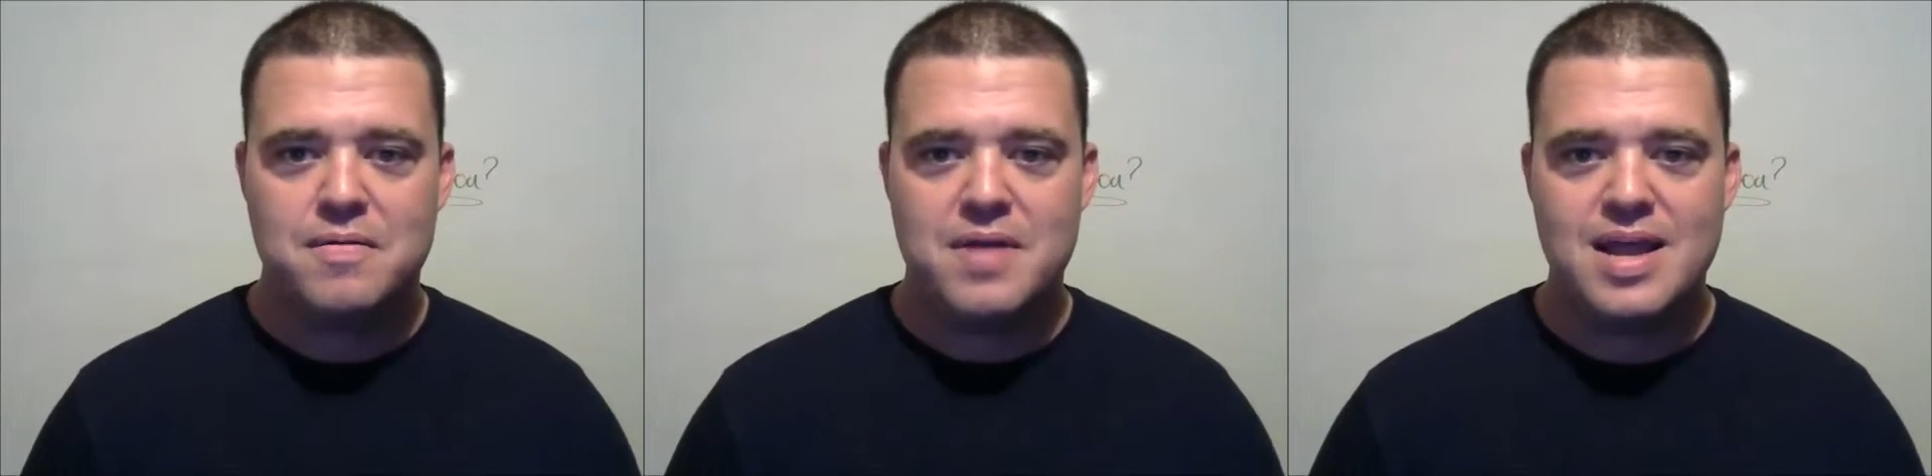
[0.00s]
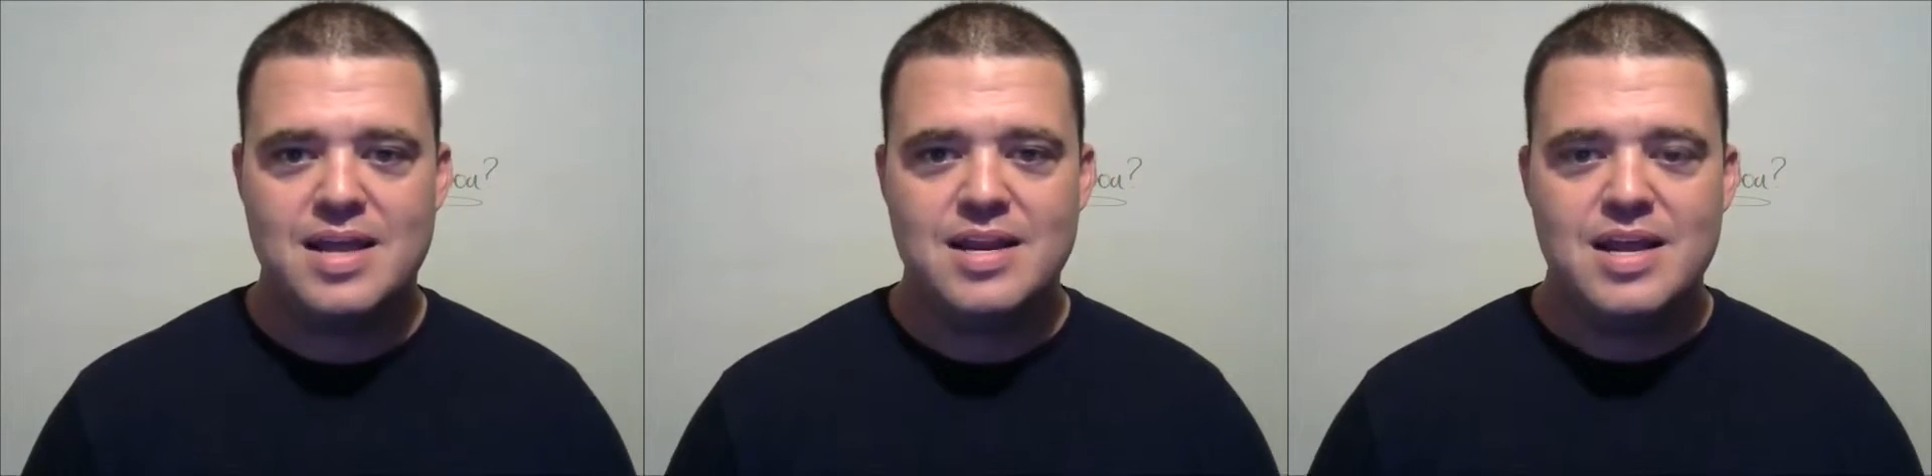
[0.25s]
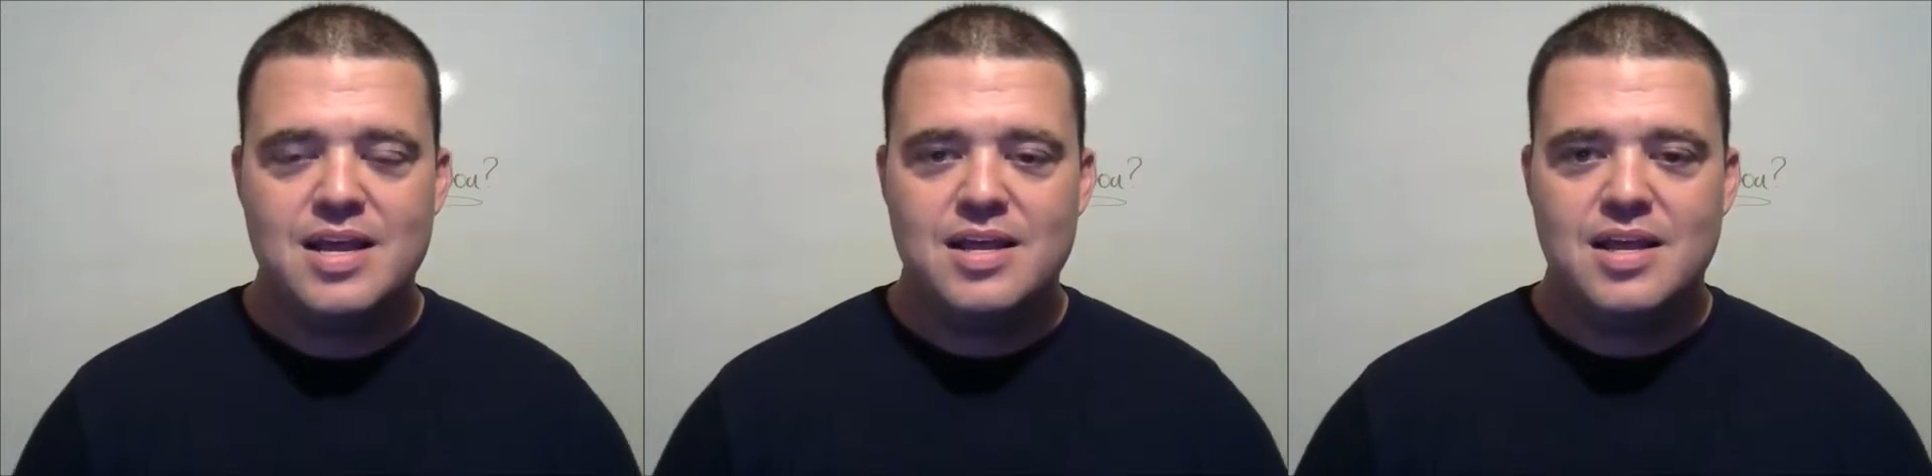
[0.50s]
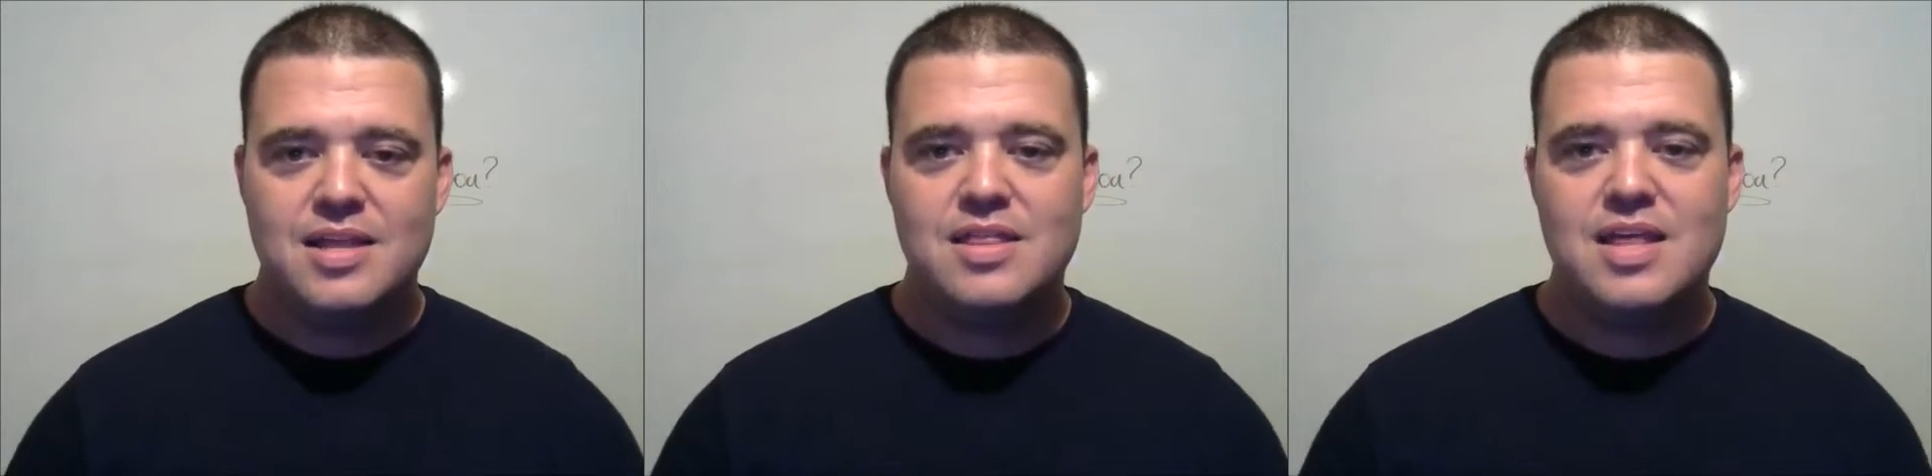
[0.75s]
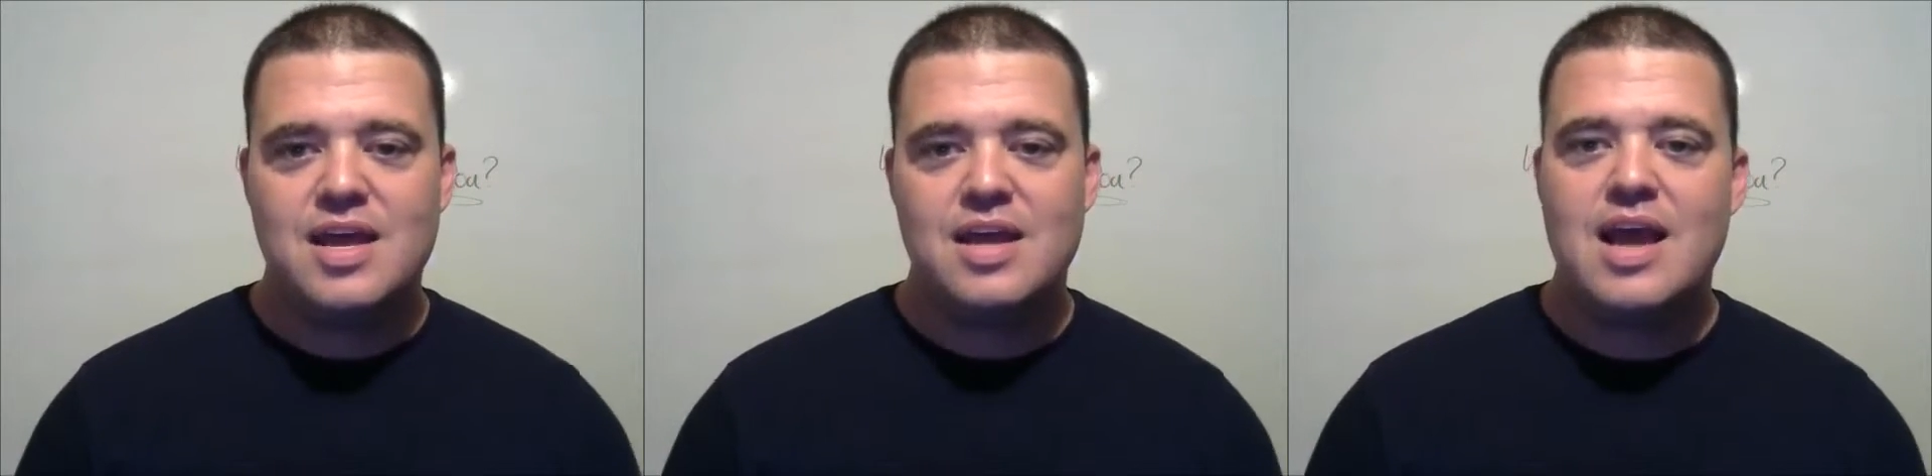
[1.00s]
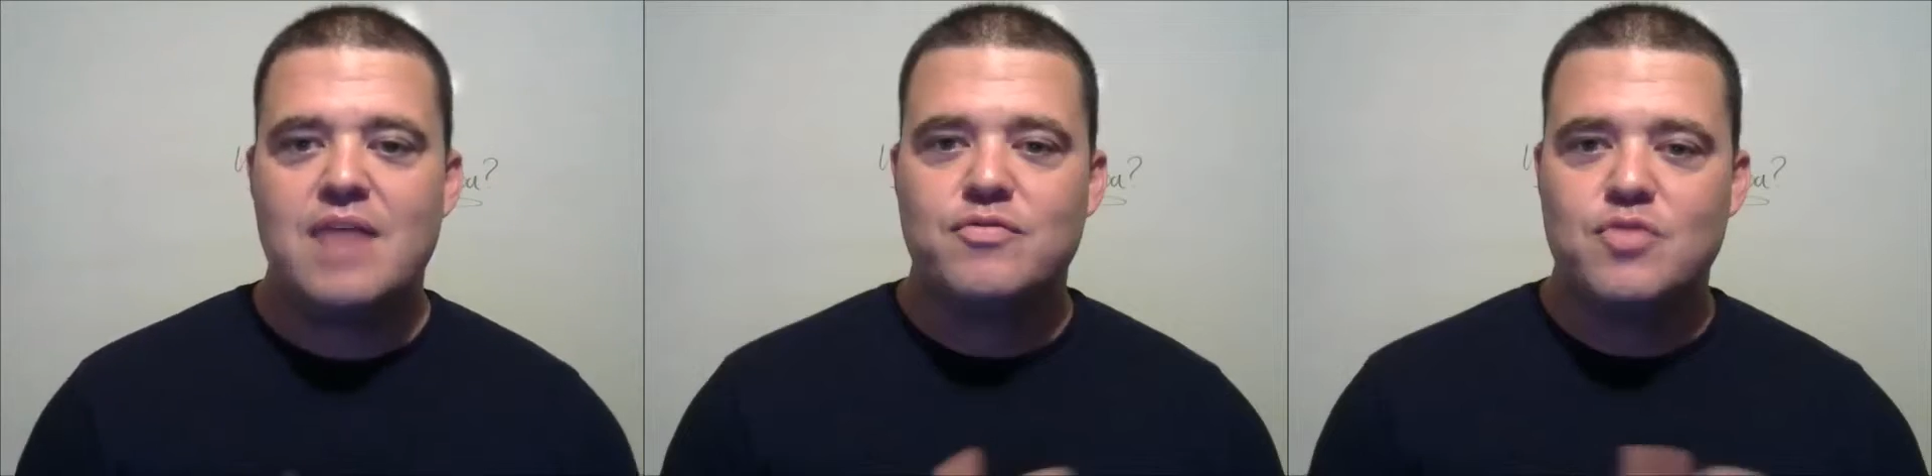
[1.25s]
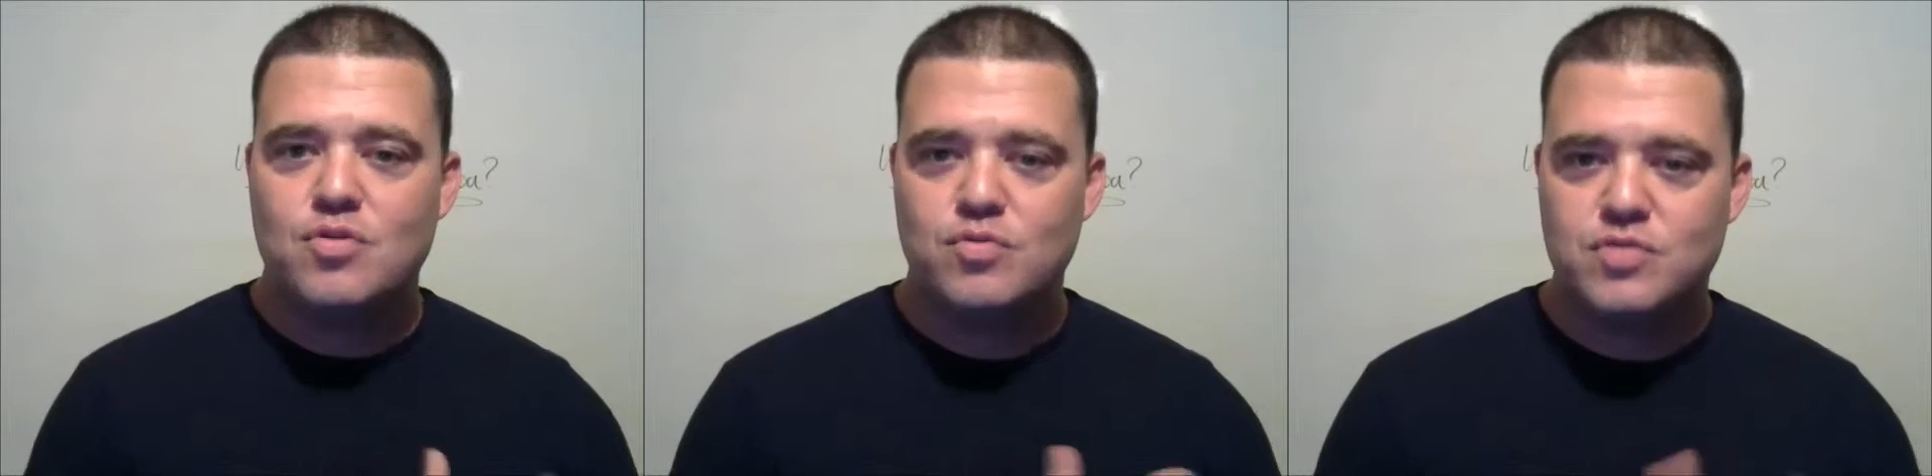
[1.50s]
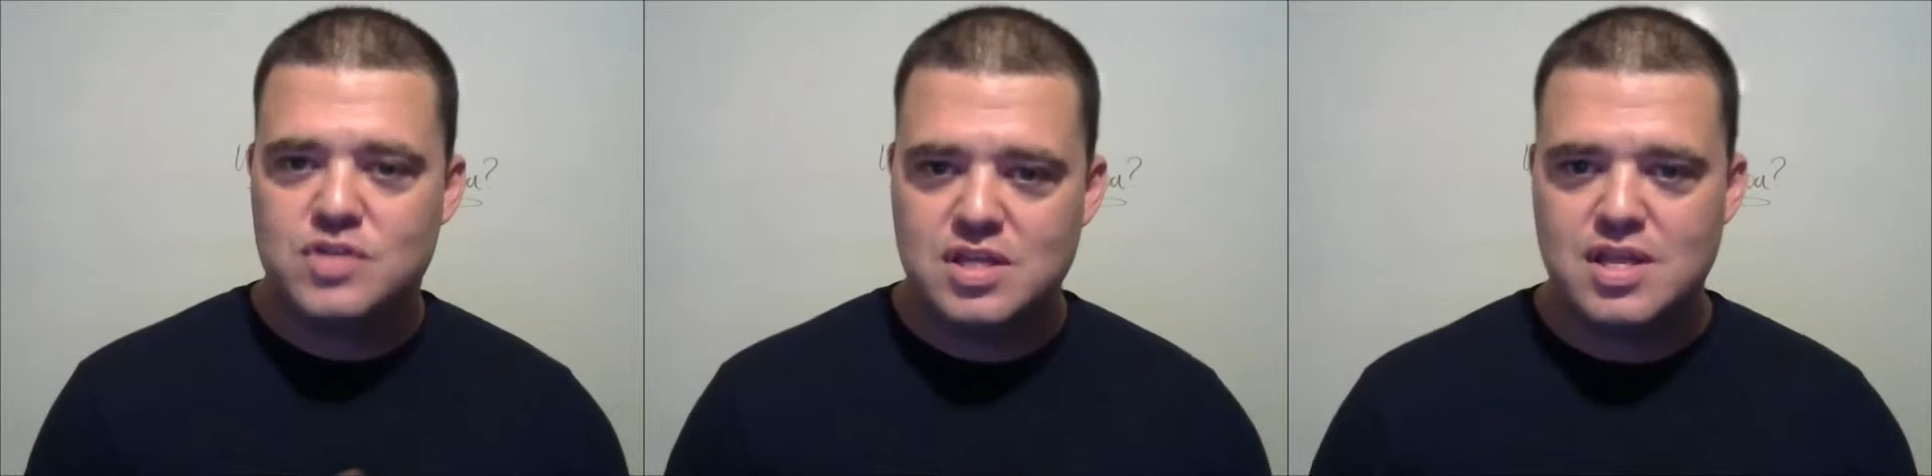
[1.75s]
right? And then after
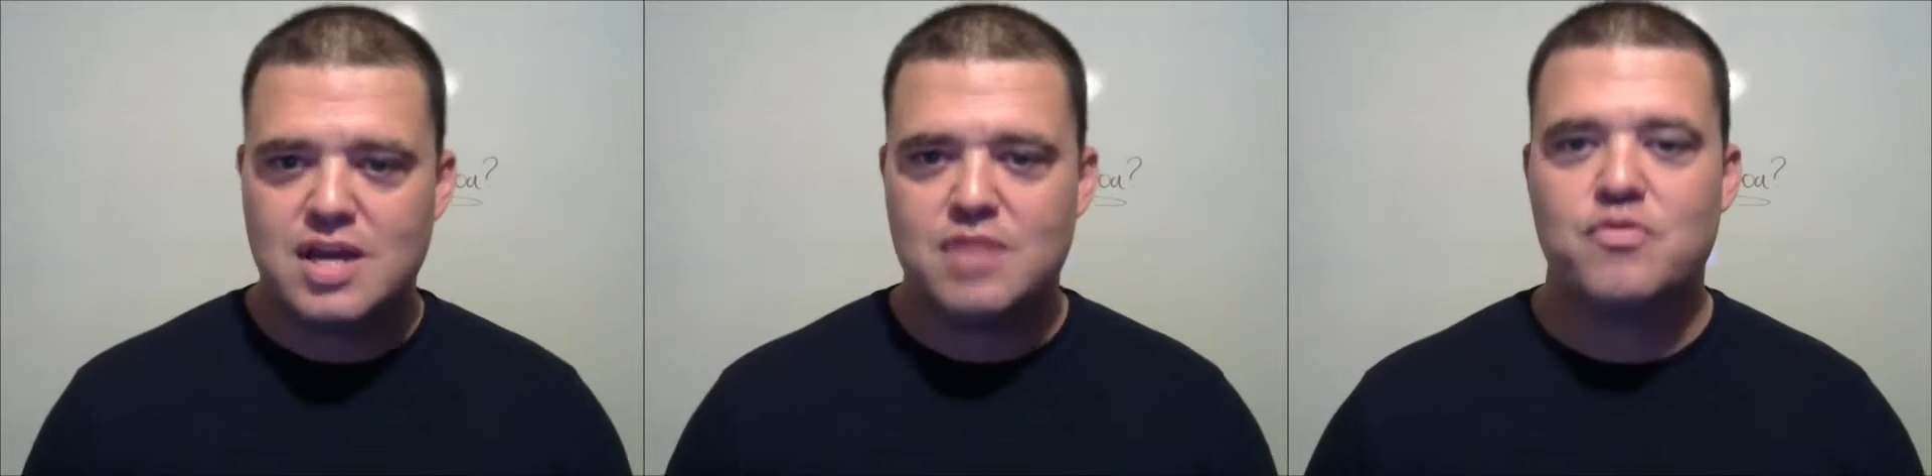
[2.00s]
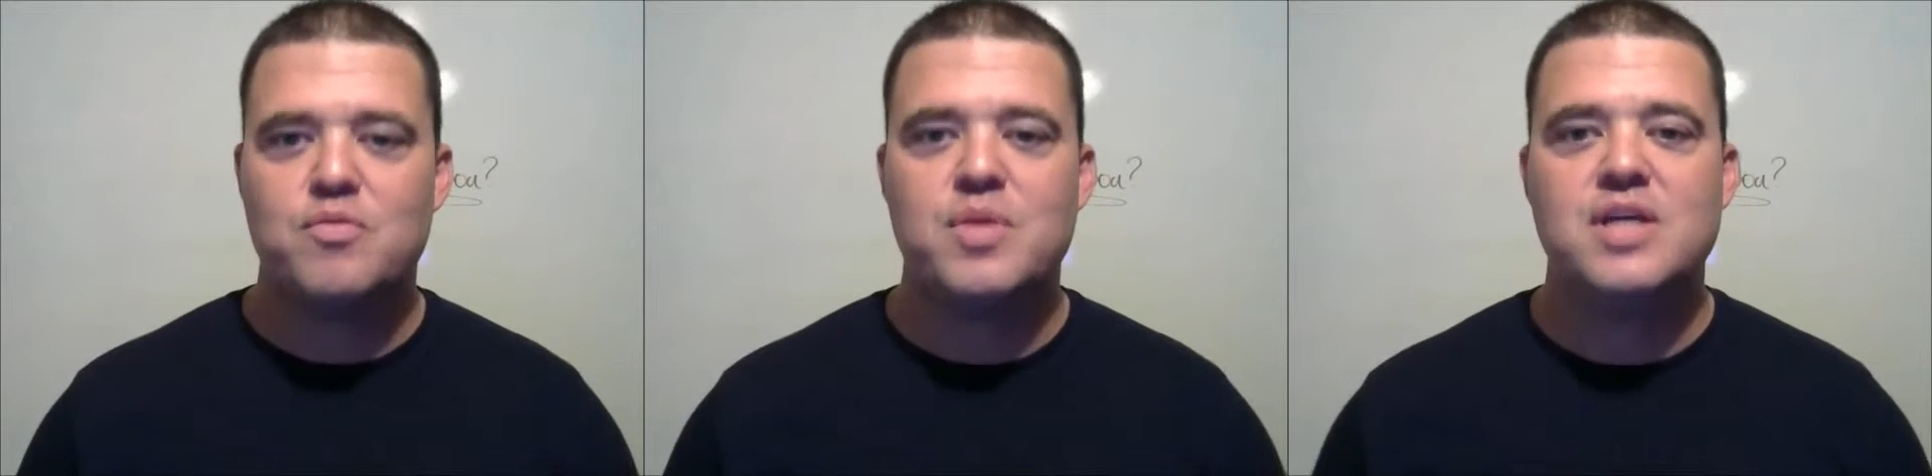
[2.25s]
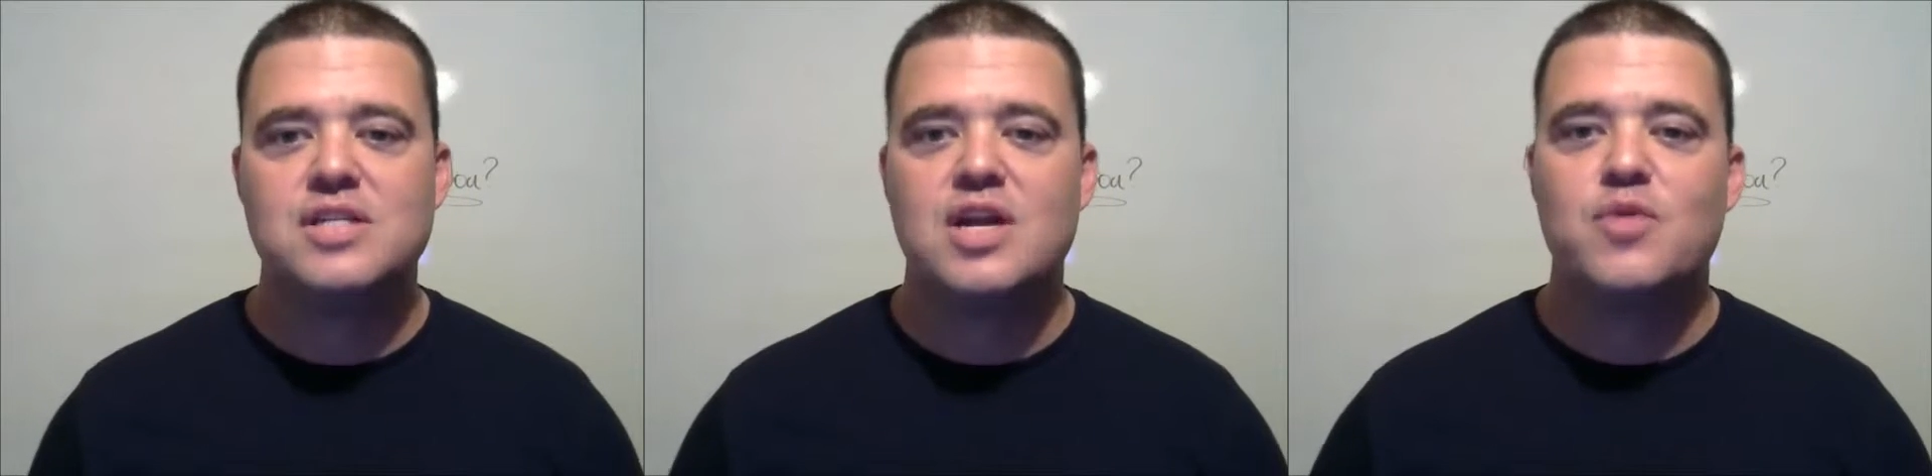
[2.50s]
you've seen that information,